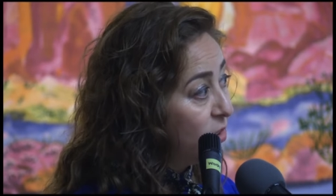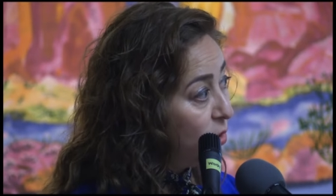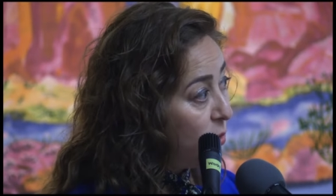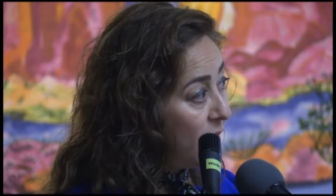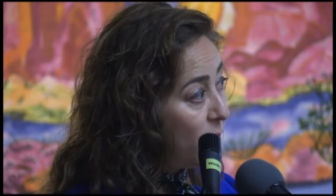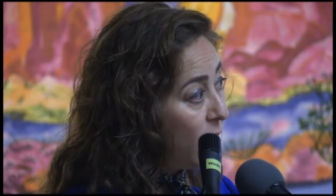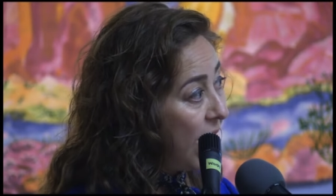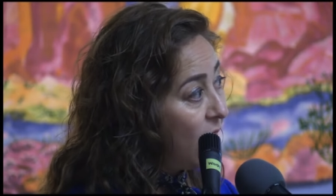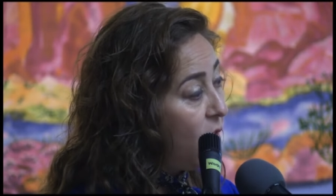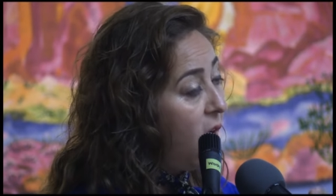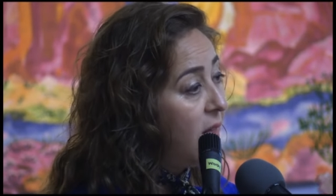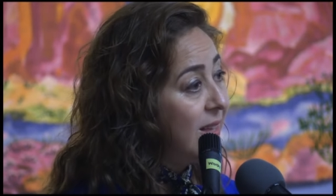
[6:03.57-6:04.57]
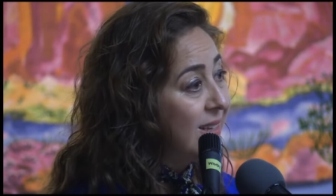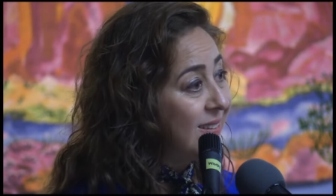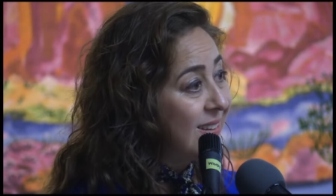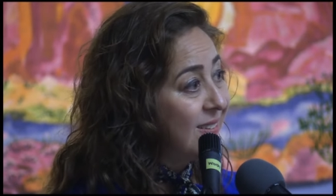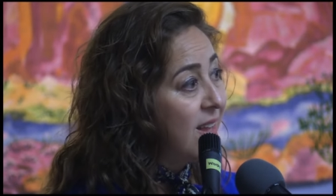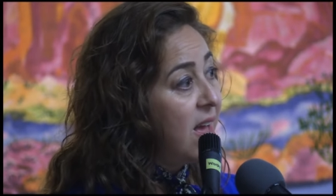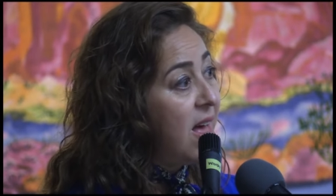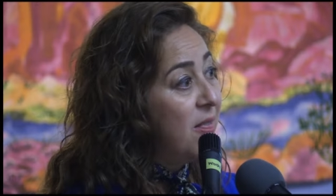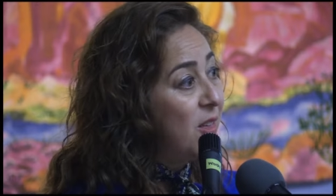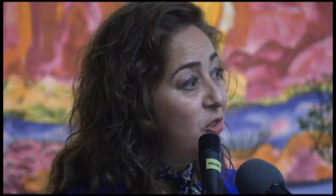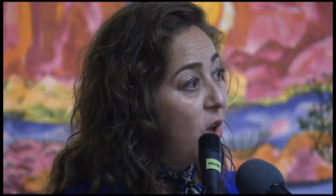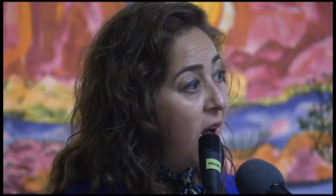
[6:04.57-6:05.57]
So that what I call it is
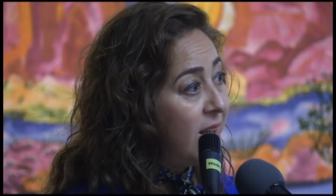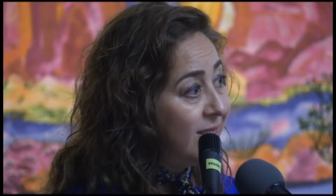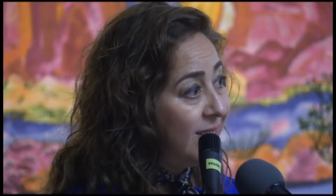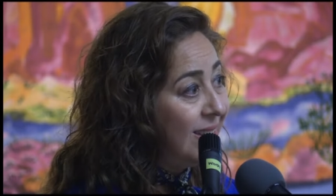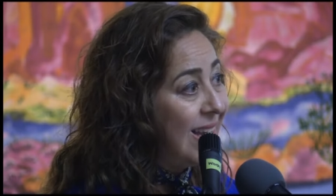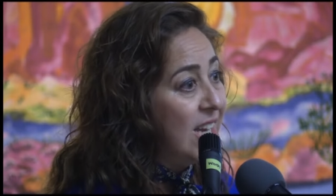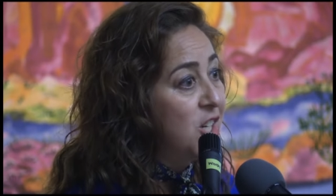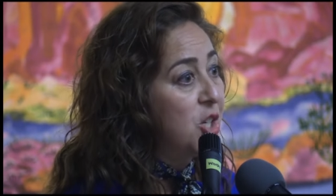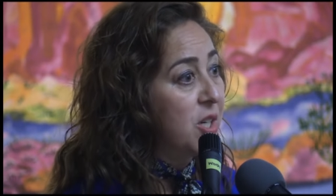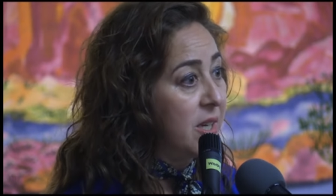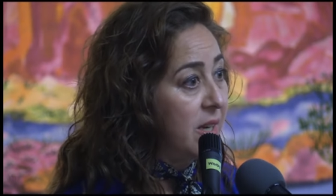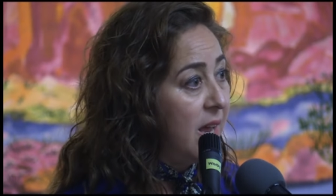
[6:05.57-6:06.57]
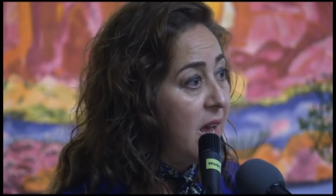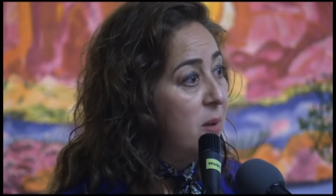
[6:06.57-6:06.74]
this oscillation